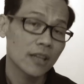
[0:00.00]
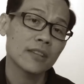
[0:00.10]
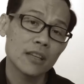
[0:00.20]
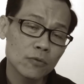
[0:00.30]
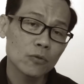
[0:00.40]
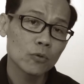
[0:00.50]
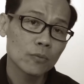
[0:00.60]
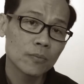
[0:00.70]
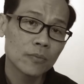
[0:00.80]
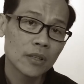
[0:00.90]

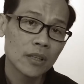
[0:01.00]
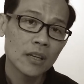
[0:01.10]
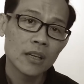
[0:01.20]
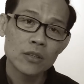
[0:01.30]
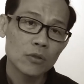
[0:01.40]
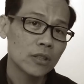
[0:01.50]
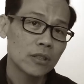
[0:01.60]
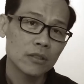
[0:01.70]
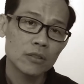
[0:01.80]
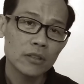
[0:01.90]
successful.
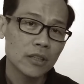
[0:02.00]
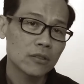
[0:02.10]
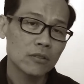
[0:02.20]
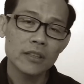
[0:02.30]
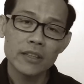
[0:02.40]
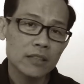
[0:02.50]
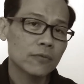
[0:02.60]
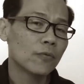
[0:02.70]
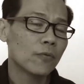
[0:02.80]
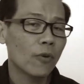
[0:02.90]
So the
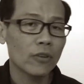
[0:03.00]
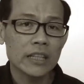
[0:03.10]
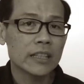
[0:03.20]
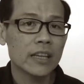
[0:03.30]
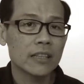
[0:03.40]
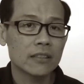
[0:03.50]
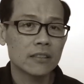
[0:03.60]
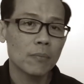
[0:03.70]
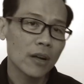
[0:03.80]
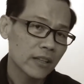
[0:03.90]
next 14
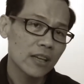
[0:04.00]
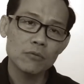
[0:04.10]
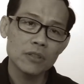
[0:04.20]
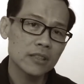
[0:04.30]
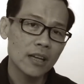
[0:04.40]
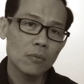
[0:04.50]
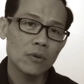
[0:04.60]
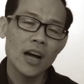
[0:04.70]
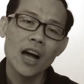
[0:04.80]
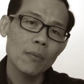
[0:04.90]
days, the blood test
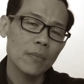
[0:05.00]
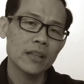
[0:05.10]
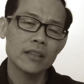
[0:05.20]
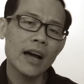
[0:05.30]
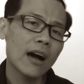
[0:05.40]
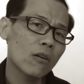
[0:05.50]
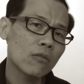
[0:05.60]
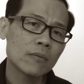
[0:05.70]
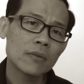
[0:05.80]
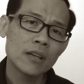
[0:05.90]
result were up and
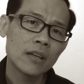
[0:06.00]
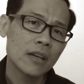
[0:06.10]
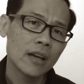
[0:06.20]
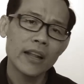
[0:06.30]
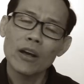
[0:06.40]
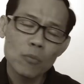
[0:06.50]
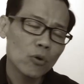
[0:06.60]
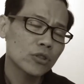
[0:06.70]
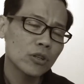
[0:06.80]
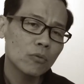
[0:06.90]
down. Now
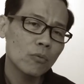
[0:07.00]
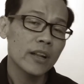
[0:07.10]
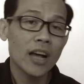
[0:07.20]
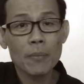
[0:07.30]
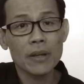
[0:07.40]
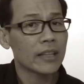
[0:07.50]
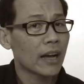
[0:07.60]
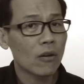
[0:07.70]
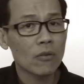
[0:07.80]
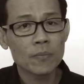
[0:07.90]
emotion went up
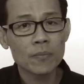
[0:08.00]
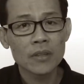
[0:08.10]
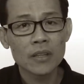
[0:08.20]
and down.